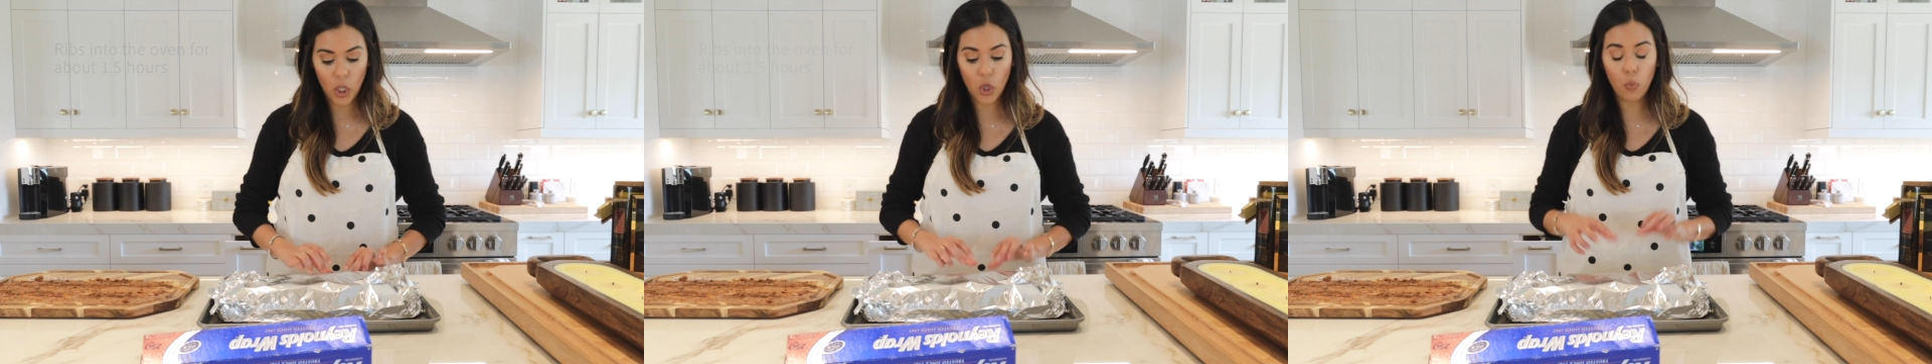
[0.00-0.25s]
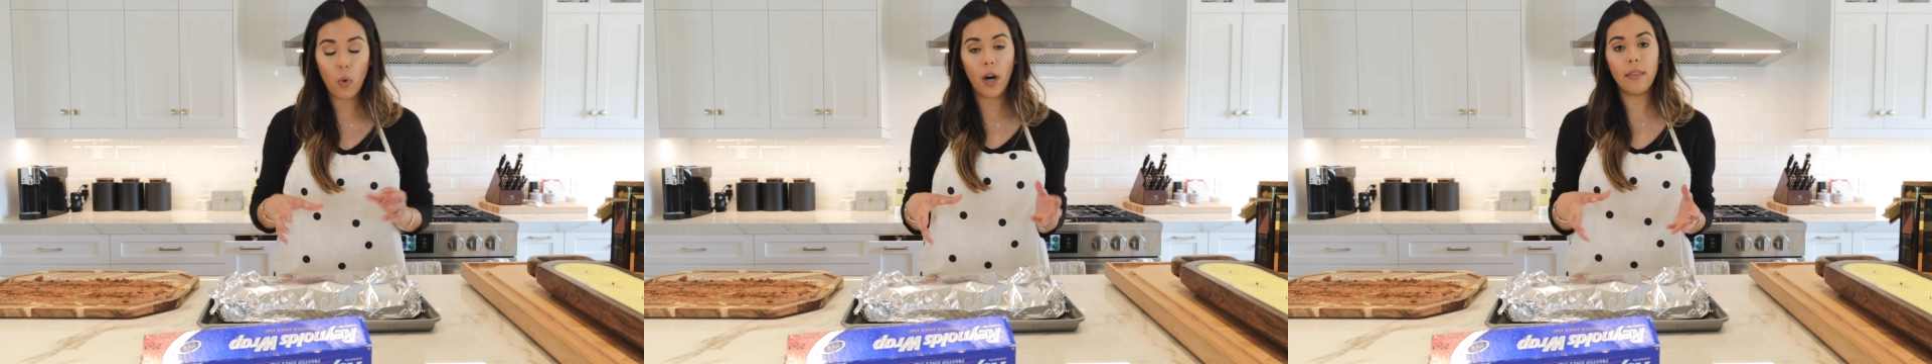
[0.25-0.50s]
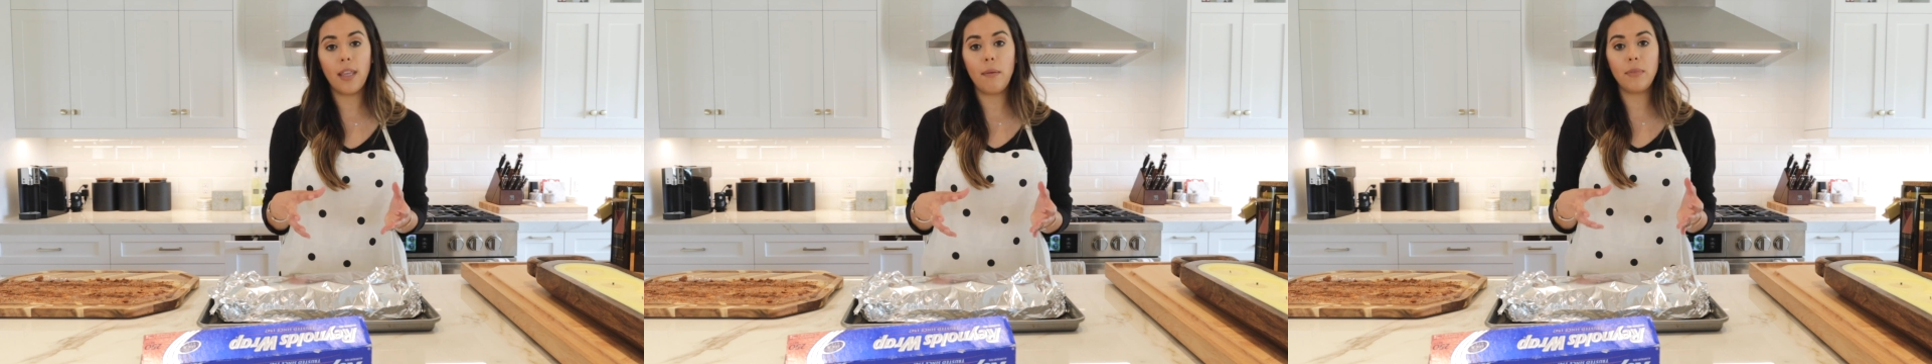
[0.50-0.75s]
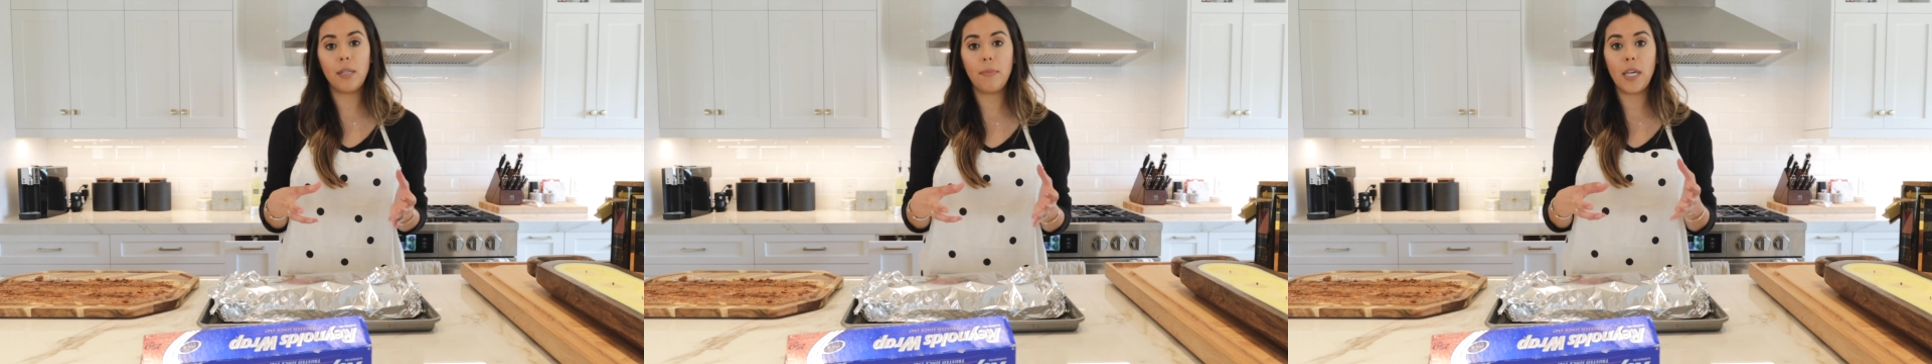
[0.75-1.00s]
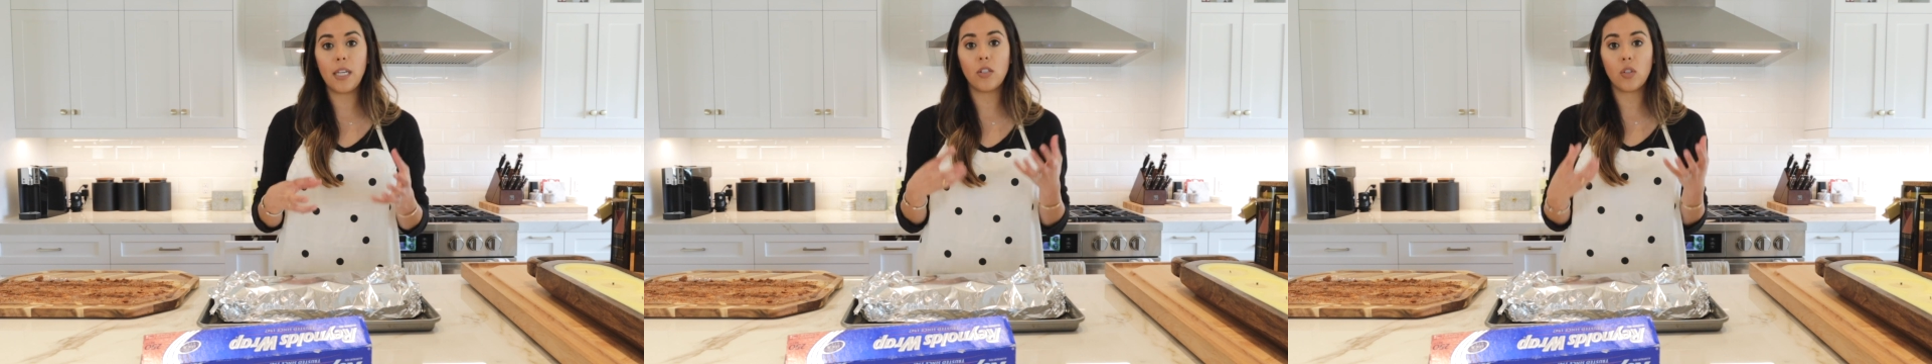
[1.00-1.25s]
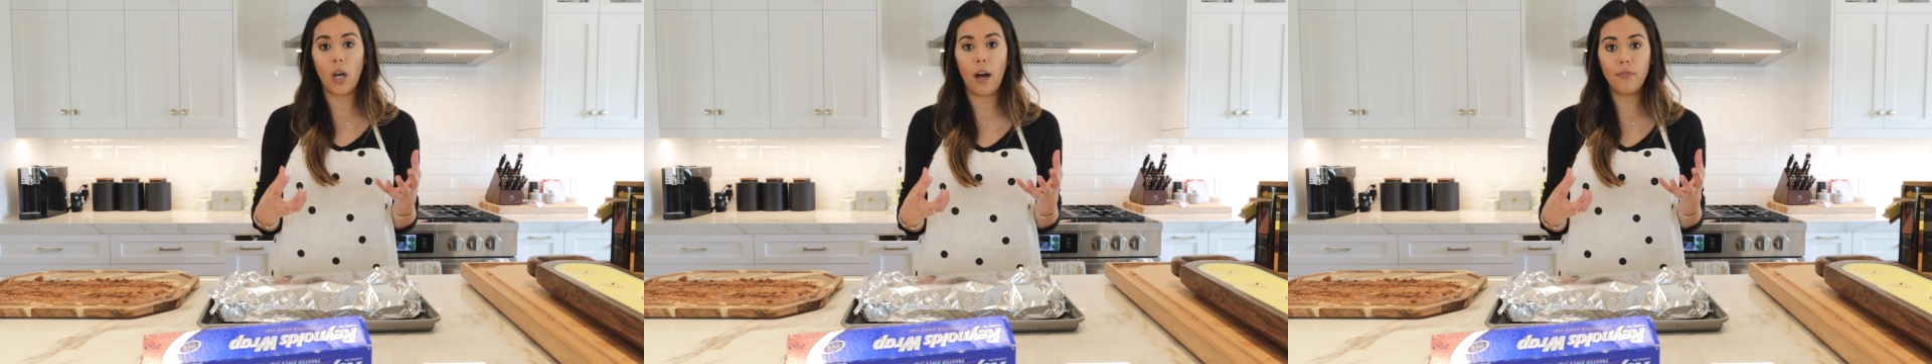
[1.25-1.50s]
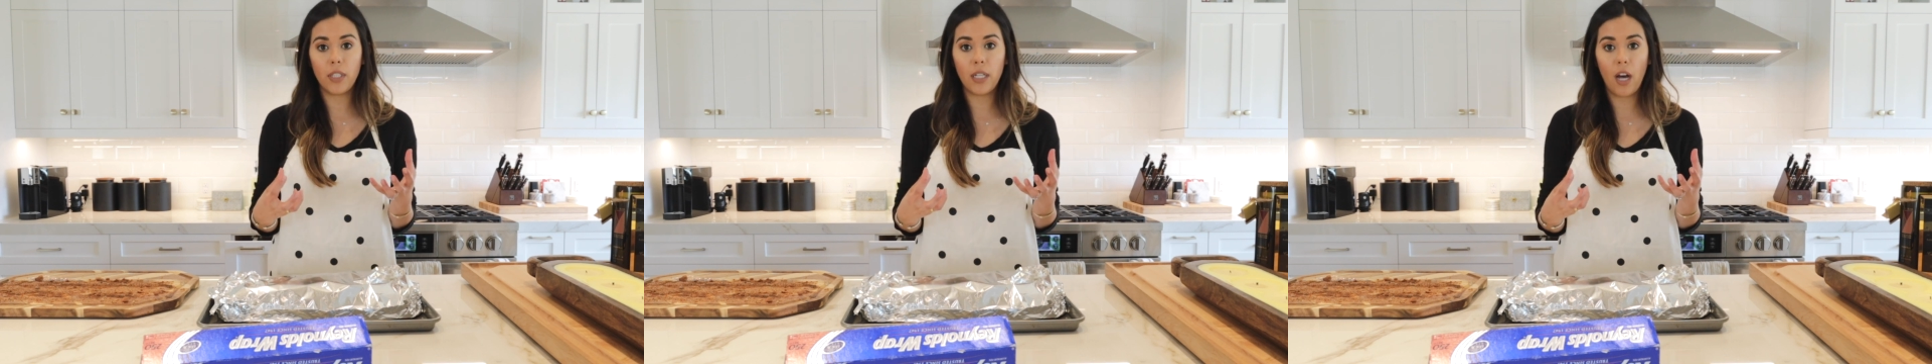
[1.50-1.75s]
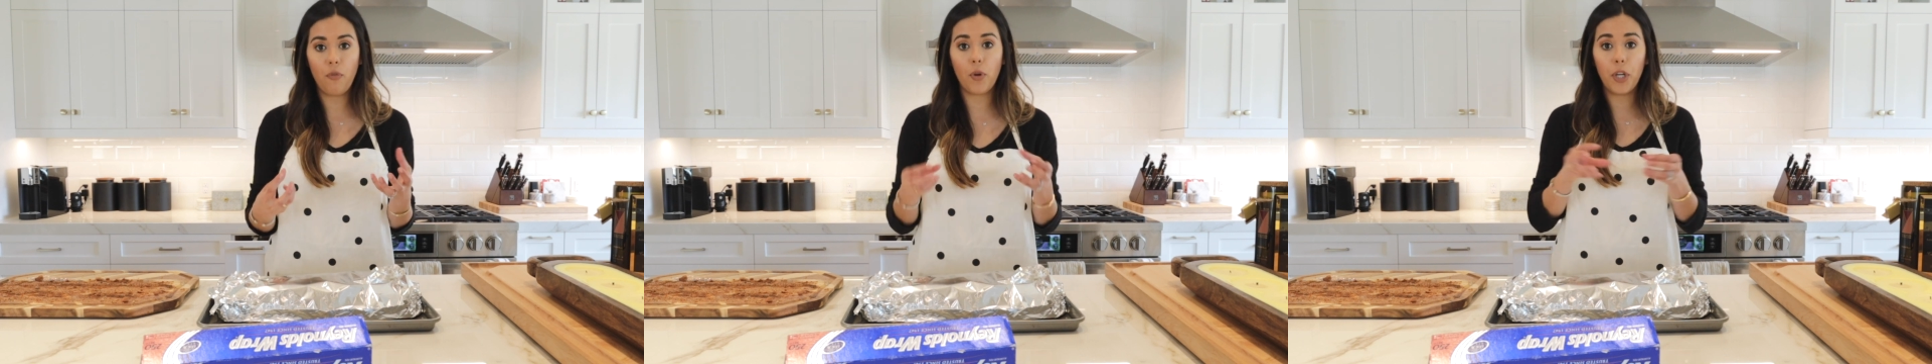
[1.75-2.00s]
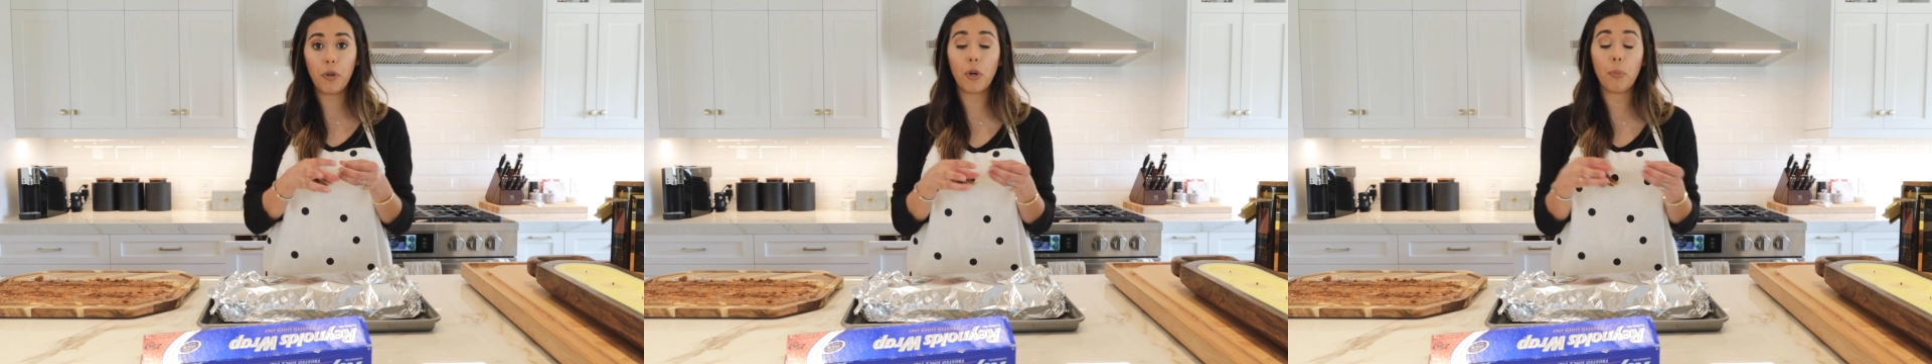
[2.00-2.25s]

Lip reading: You want them to be soft enough where you